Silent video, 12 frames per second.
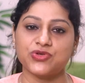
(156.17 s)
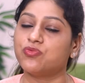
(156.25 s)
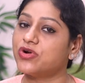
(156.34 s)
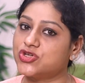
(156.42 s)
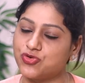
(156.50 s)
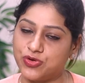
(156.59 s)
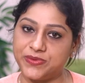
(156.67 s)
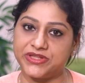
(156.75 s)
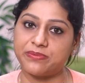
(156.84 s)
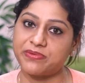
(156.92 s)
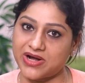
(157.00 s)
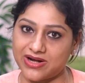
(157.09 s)
So what should be
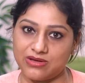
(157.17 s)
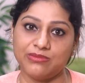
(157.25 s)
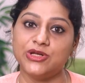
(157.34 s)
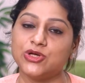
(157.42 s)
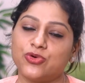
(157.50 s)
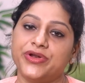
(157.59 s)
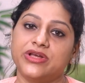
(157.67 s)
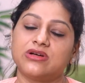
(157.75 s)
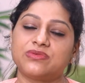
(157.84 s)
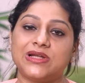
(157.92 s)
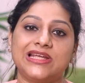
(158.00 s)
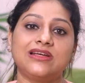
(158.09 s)
the pranayam including
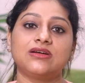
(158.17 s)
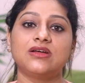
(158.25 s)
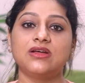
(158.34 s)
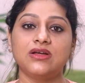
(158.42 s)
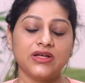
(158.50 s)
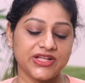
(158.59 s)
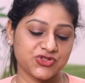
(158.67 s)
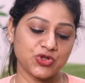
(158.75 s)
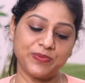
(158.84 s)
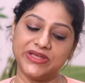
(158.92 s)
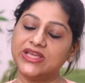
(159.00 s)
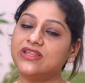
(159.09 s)
of, like it
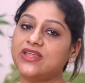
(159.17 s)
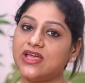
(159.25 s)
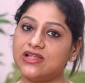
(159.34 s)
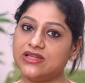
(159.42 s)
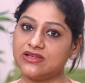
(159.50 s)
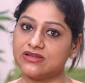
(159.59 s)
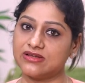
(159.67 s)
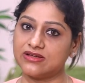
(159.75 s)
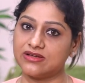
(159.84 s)
should be inhaling,